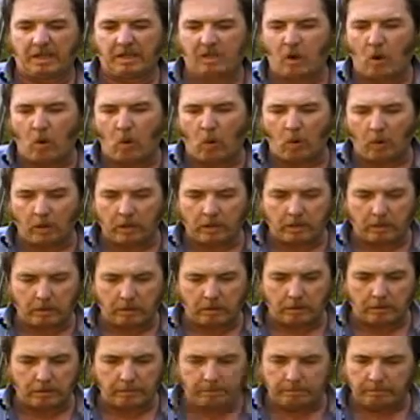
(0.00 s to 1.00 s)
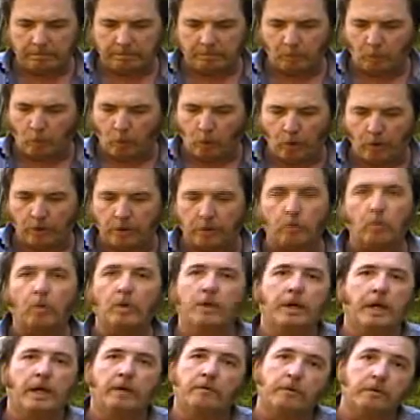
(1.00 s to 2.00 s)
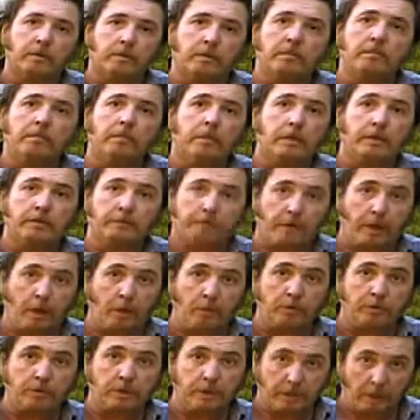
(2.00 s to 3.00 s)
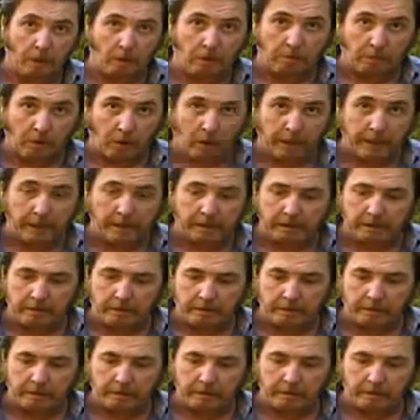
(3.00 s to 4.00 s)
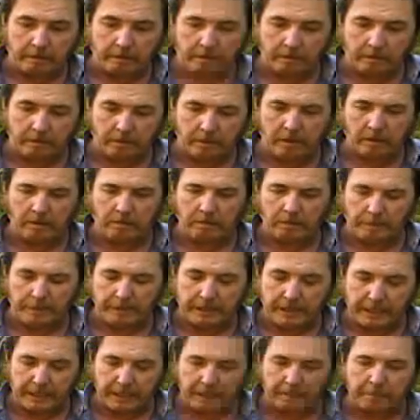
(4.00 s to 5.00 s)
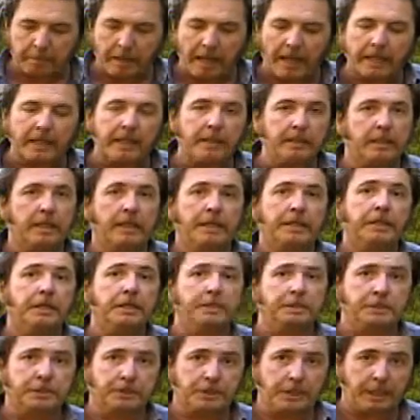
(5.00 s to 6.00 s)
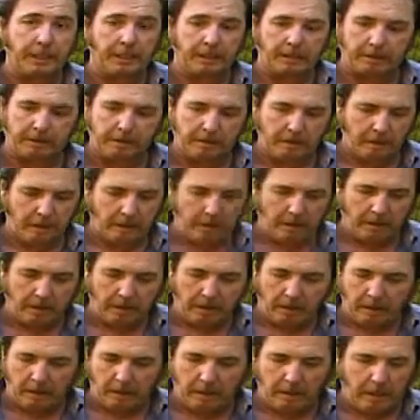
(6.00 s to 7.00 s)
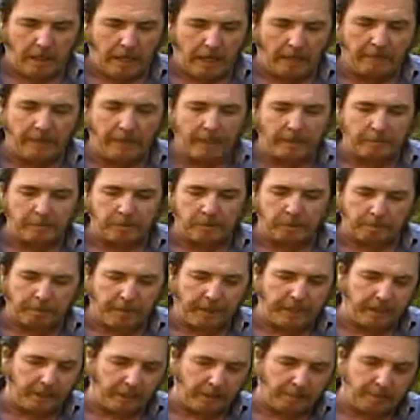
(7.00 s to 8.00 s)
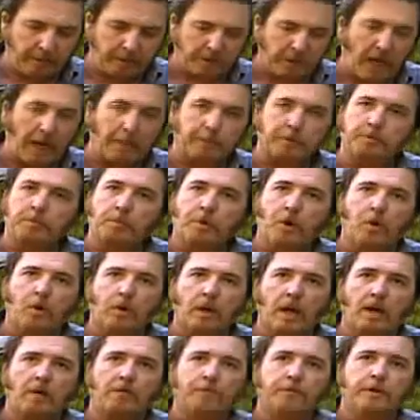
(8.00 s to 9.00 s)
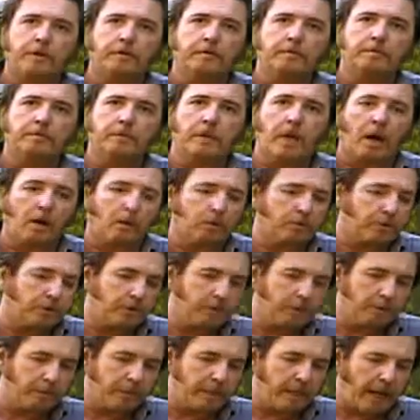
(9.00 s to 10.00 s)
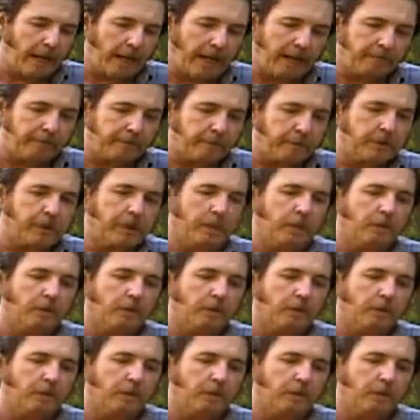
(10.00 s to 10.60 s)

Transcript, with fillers: a cork or wood or whatever, but it floats. It don't break well, let me take it back. It, it doesn't sink. I've had them so beat up, the tops broke off of them, dog chewed them in half